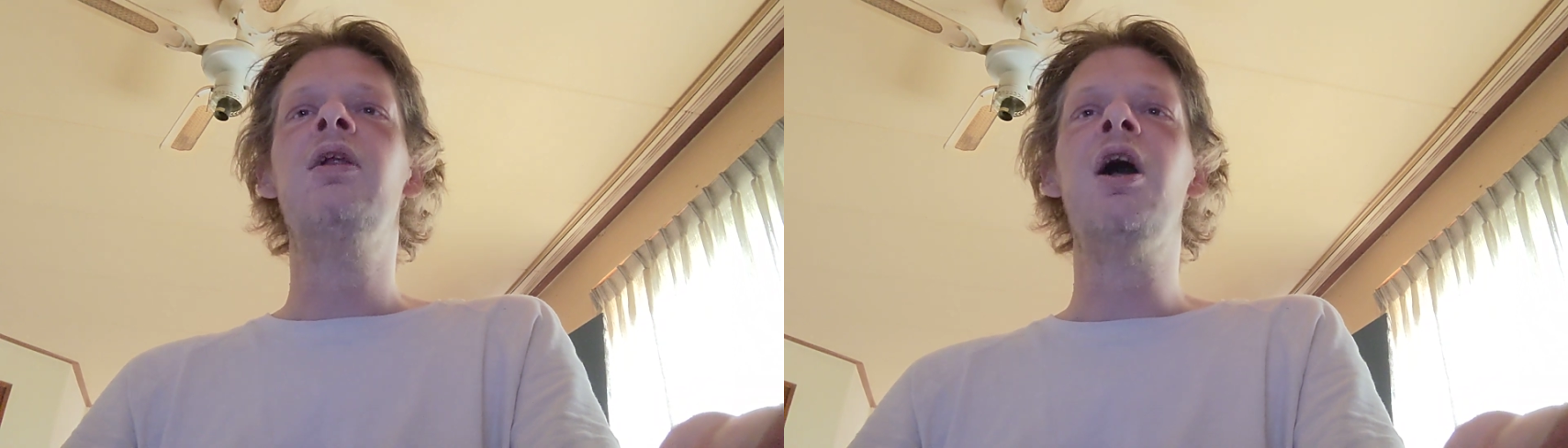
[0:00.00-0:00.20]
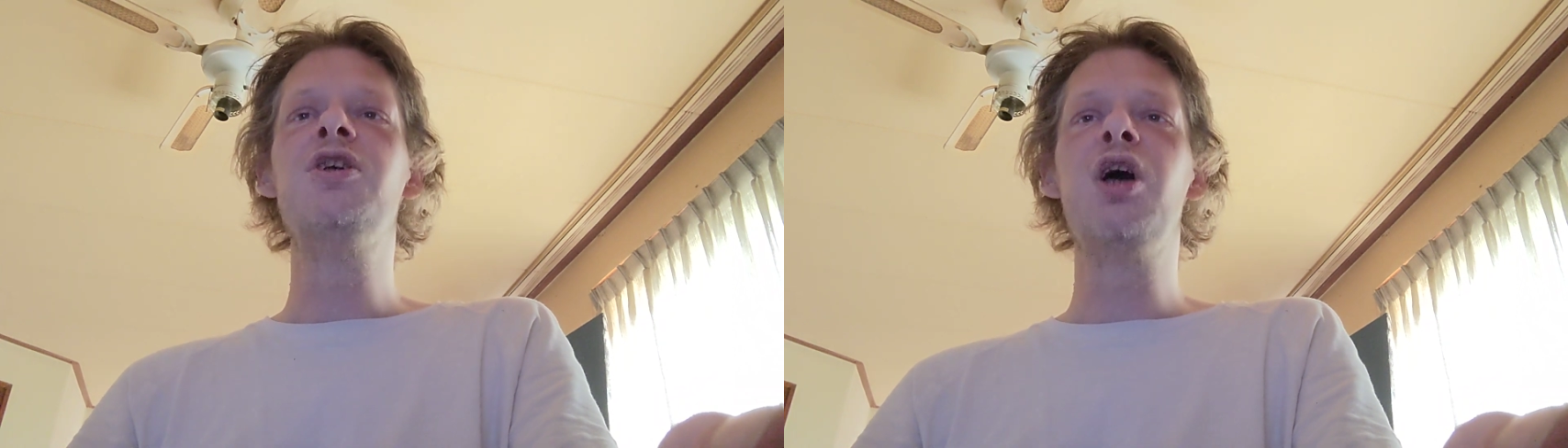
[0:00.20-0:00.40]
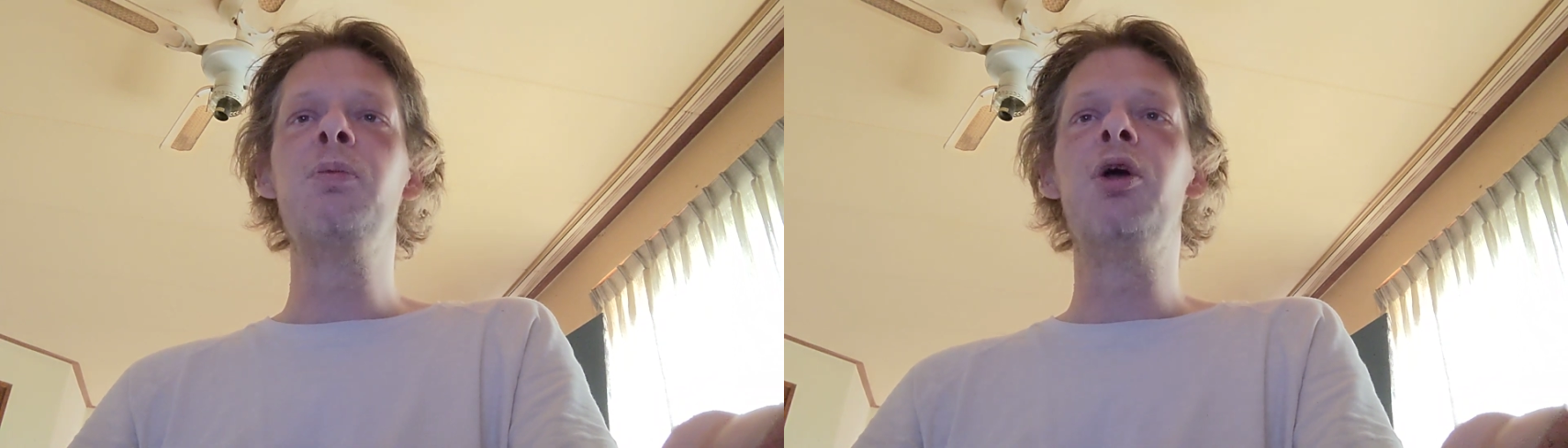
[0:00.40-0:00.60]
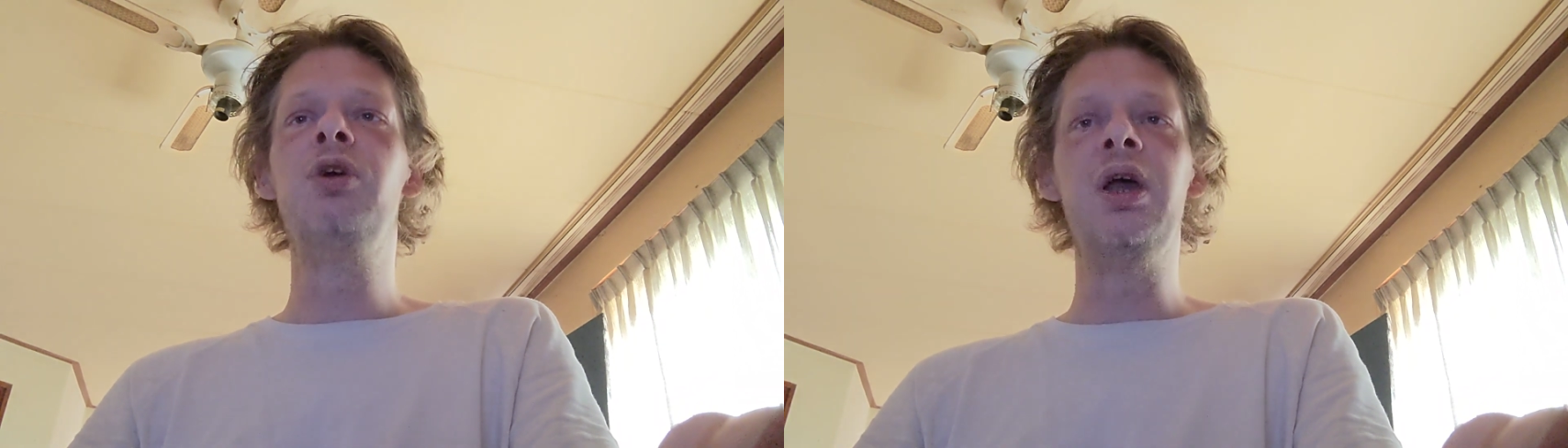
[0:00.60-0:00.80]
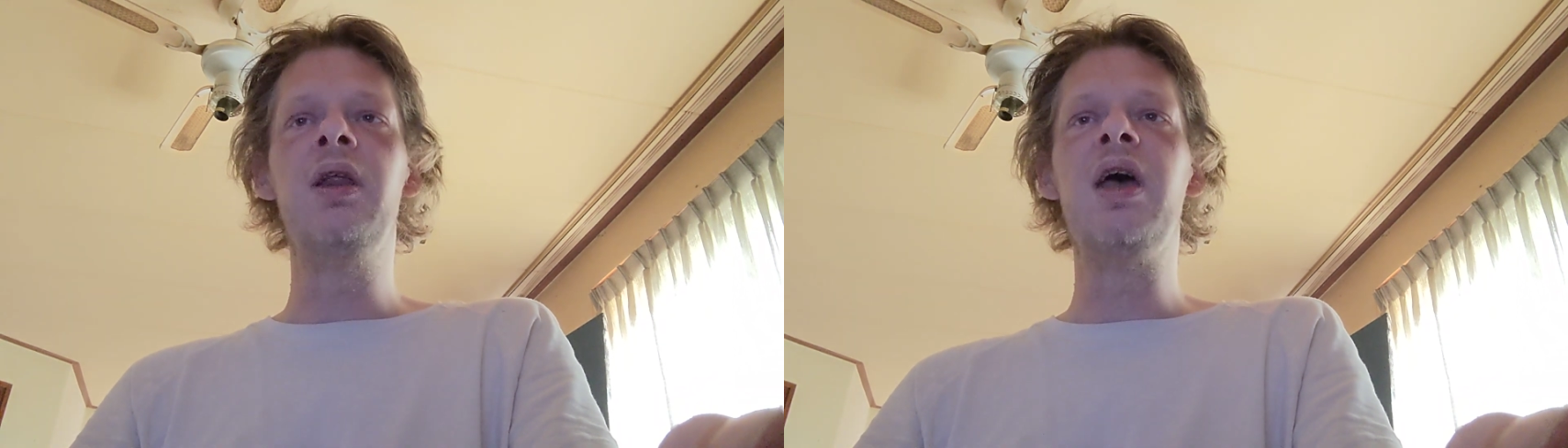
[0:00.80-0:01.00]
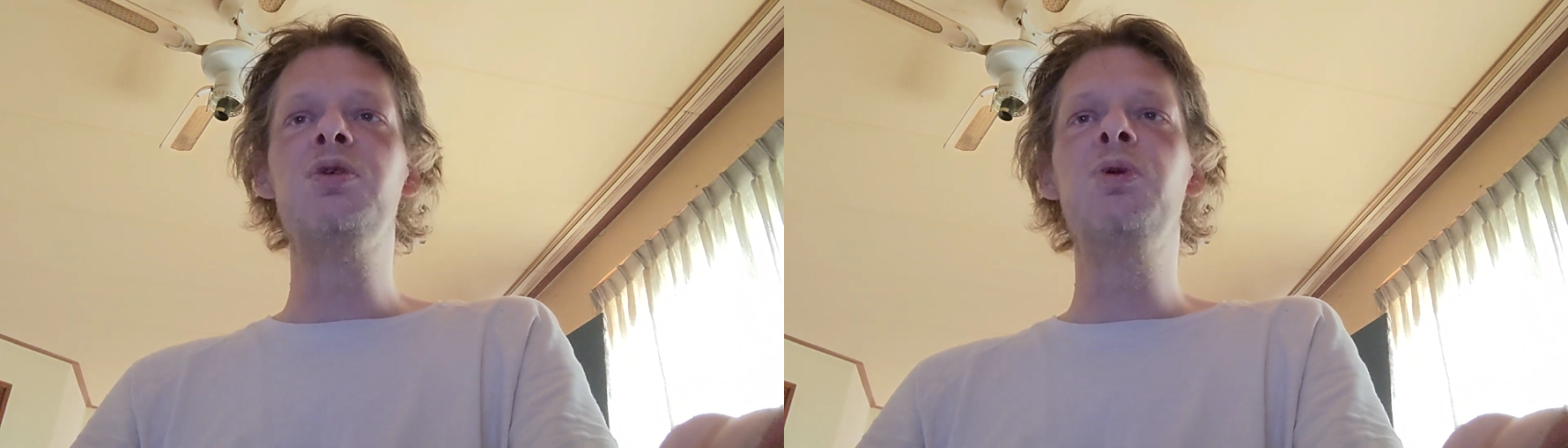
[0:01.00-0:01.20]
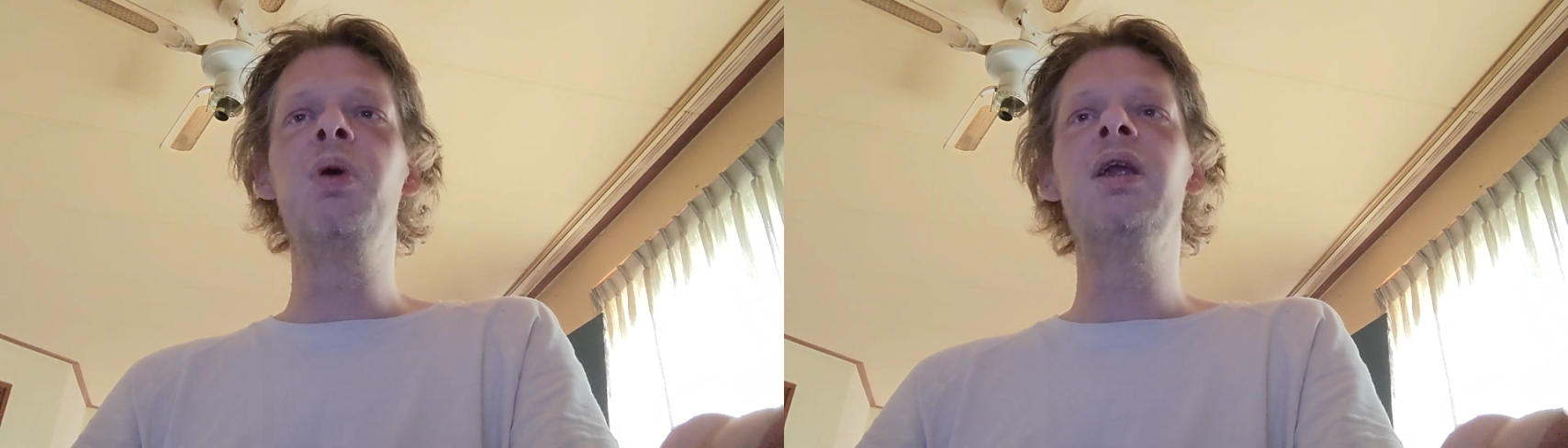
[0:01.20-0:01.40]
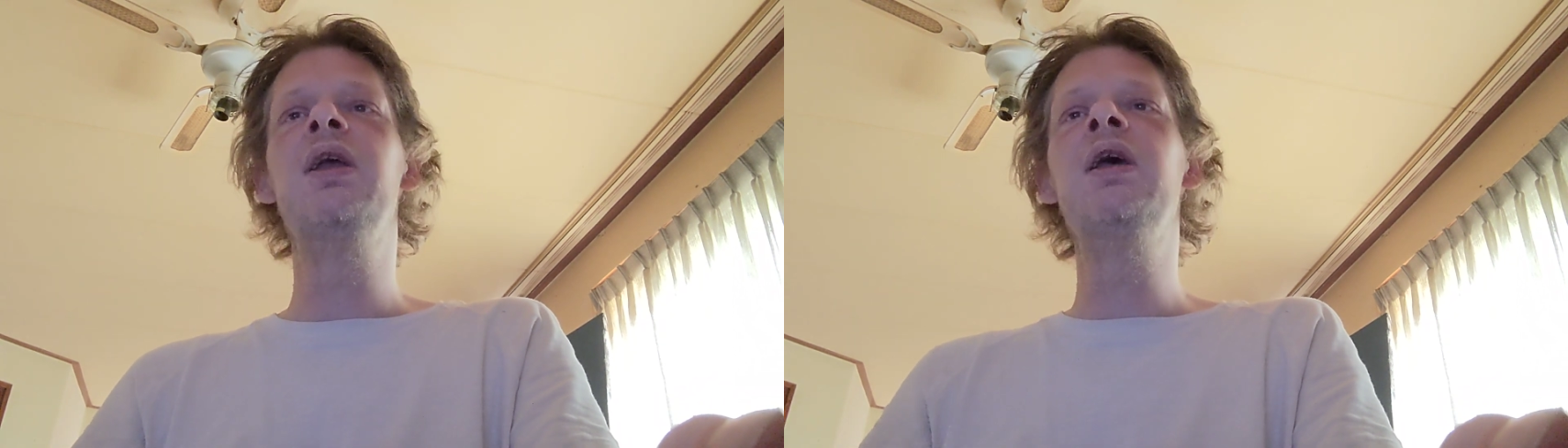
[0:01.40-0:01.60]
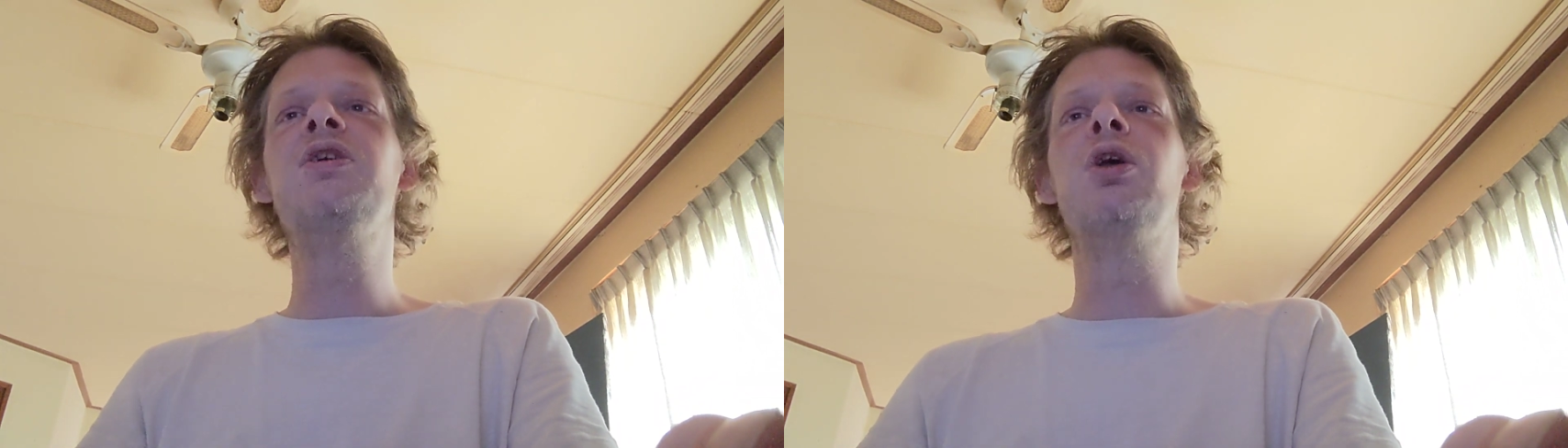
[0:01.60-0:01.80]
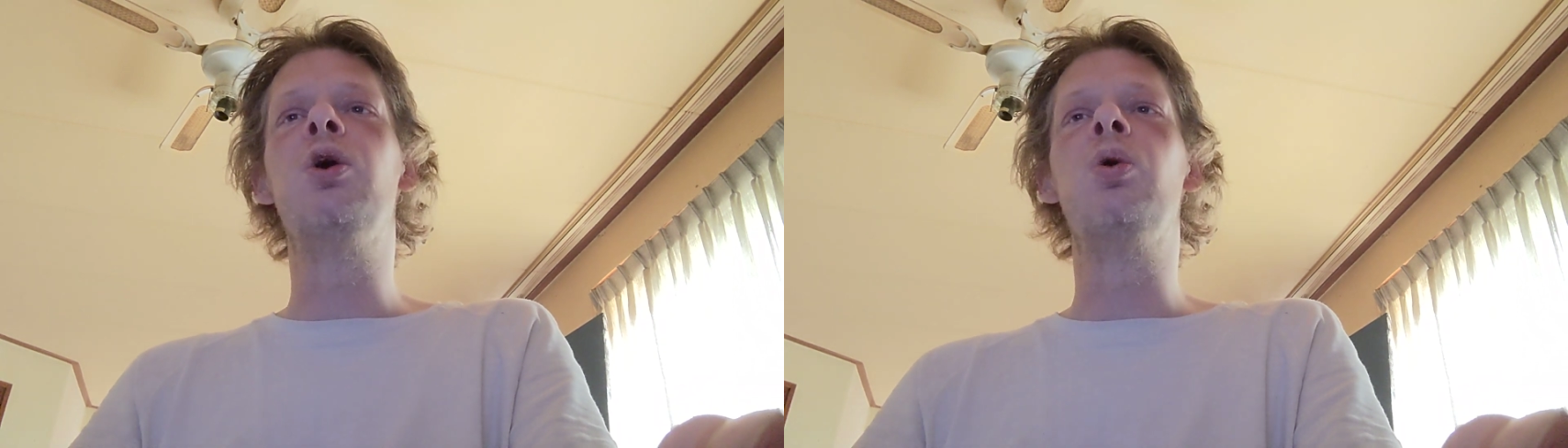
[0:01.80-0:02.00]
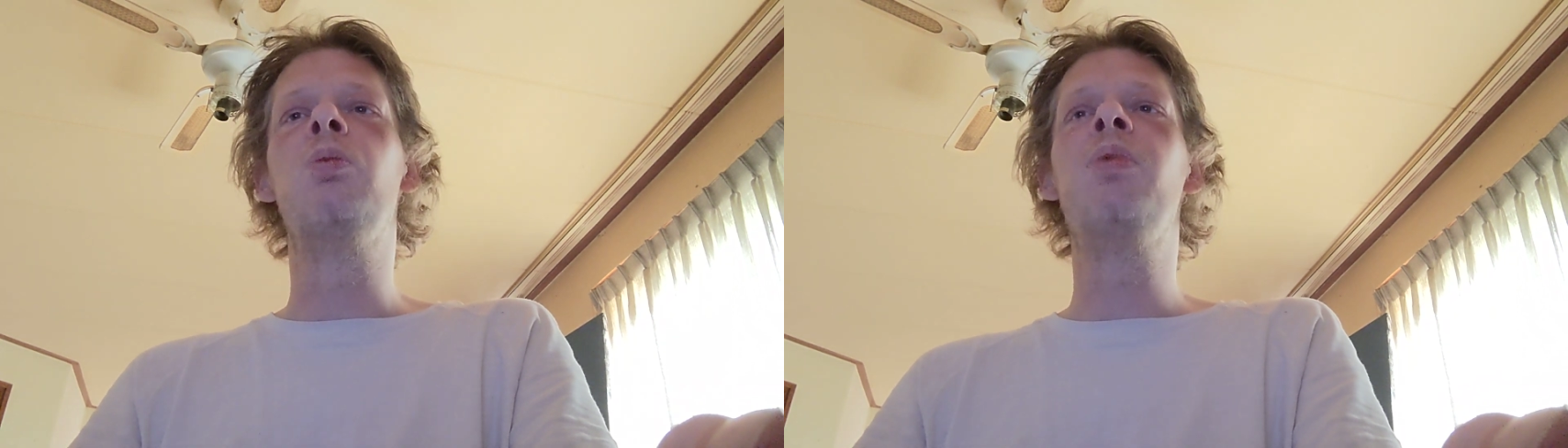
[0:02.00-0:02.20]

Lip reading: Last time I read has been many years ago.